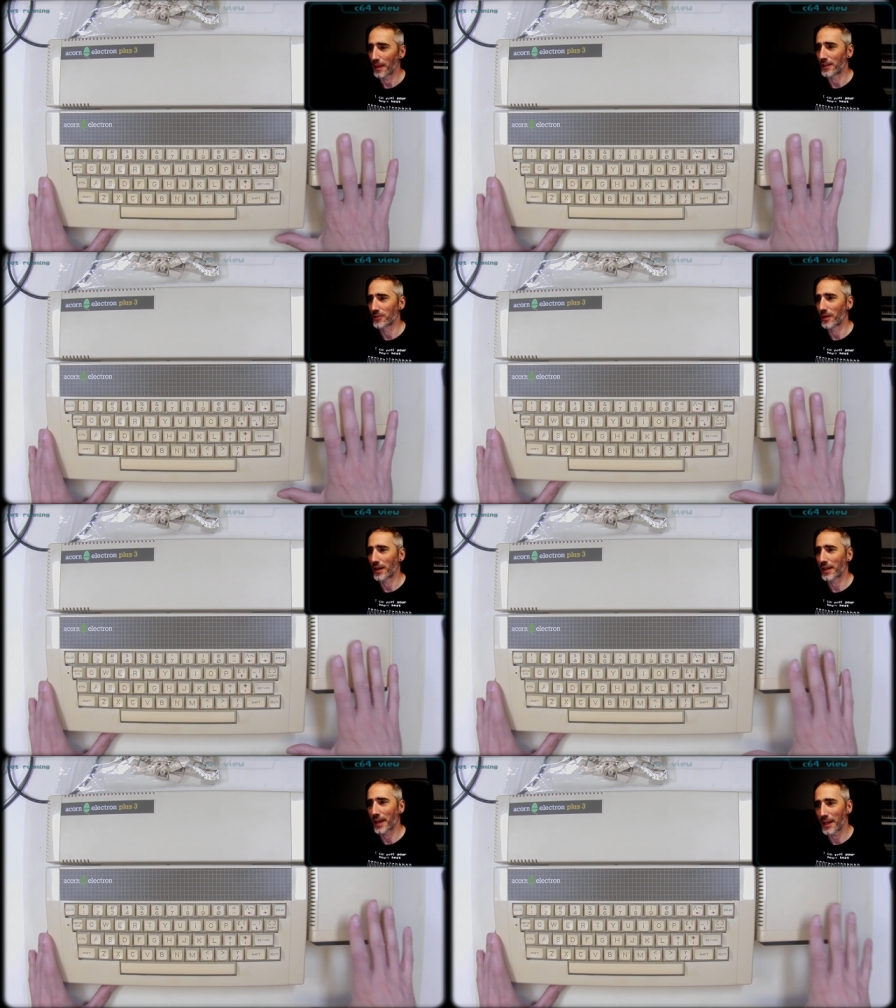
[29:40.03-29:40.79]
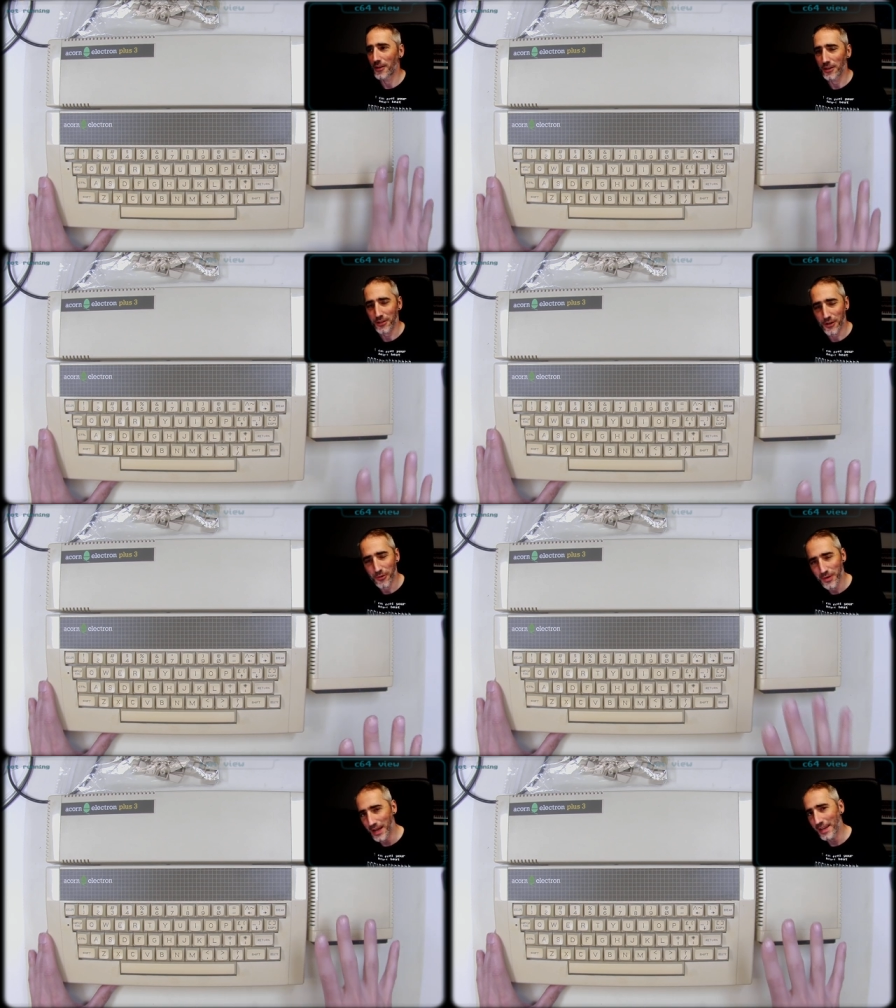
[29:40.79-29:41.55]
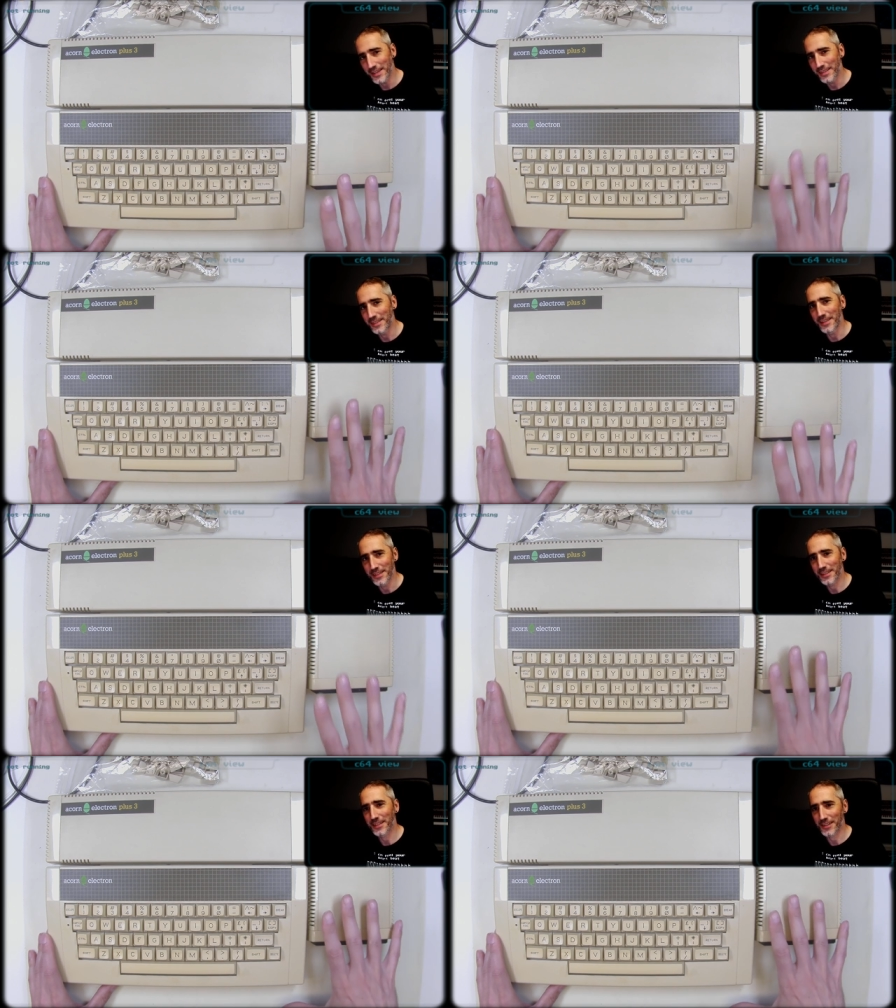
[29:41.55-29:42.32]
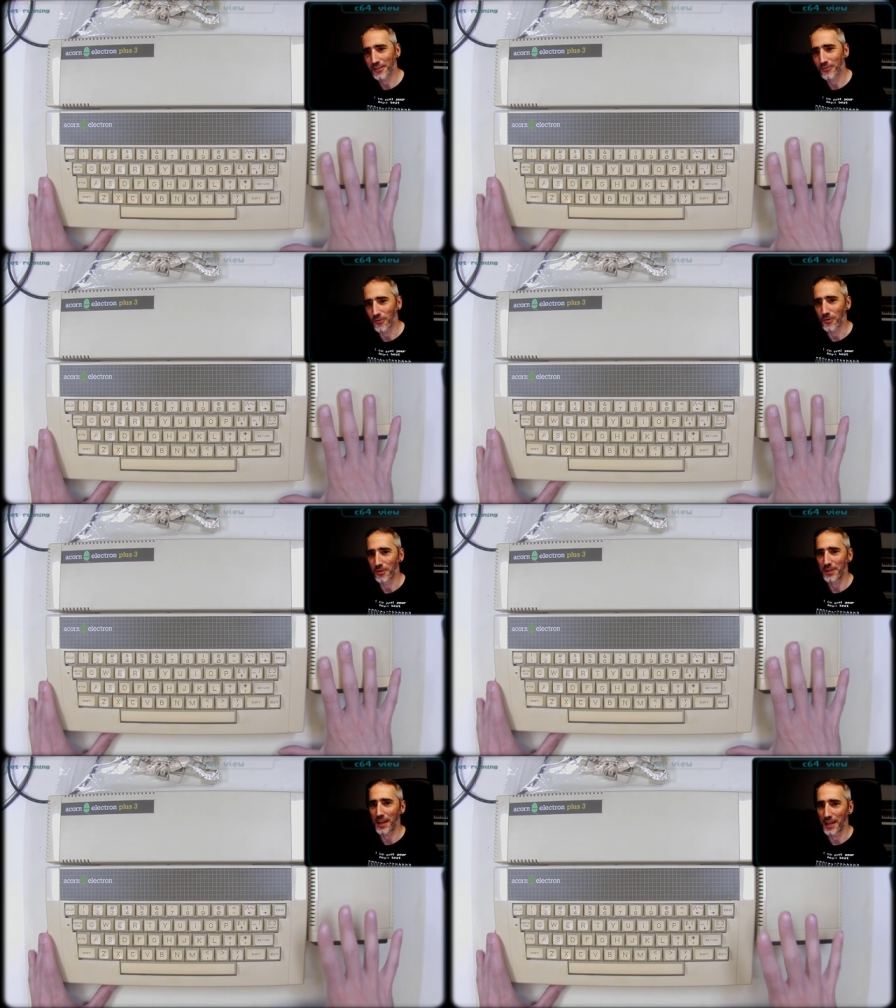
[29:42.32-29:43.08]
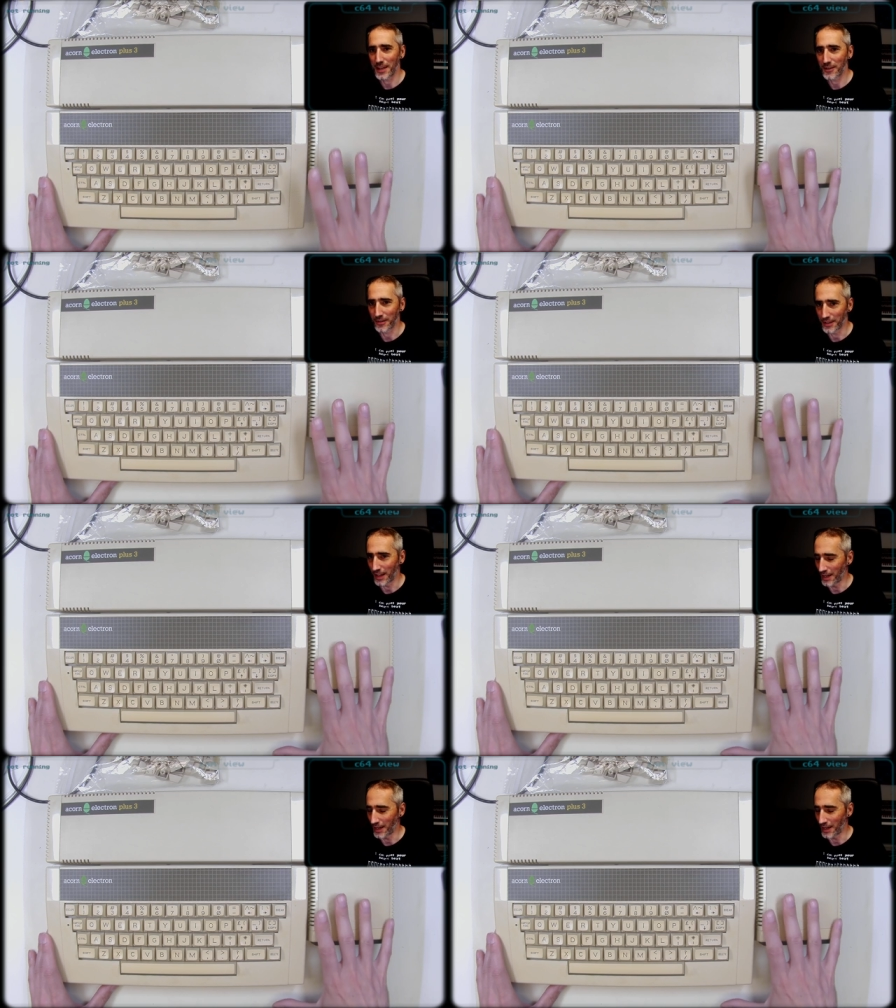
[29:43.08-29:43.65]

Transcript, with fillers: and so I cannot create disks for the Acorn